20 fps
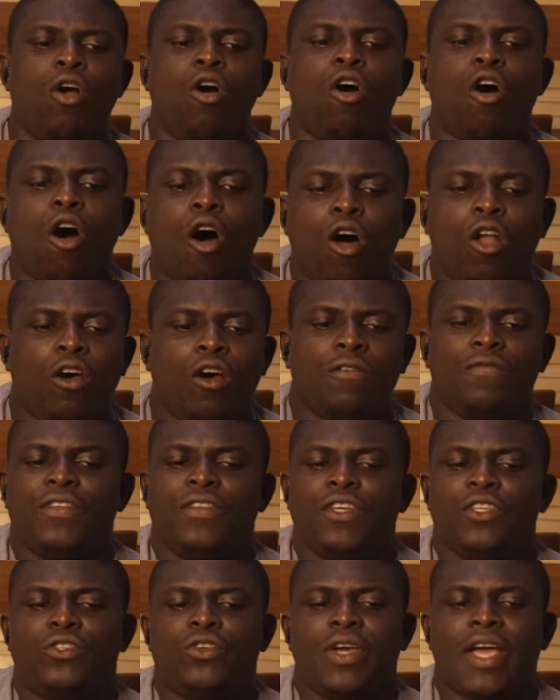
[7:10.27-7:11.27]
All of
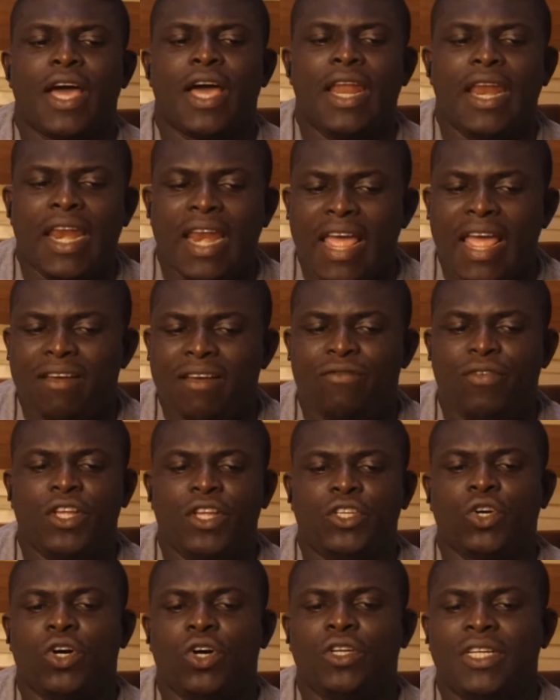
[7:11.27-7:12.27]
this you can leverage
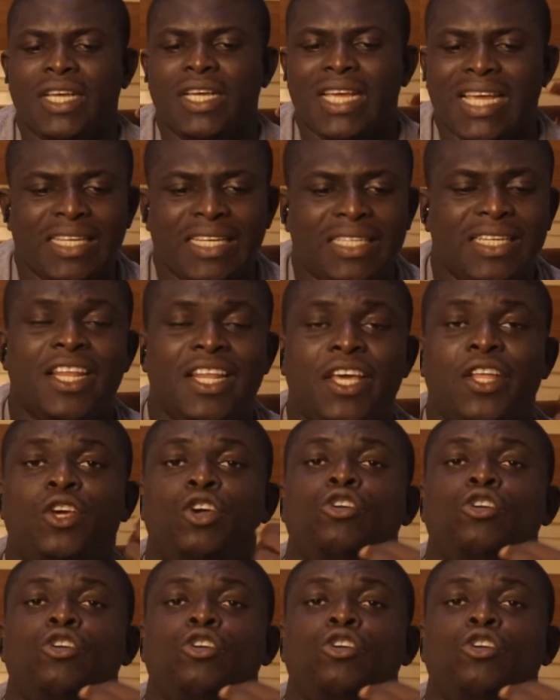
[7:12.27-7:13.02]
on the internet.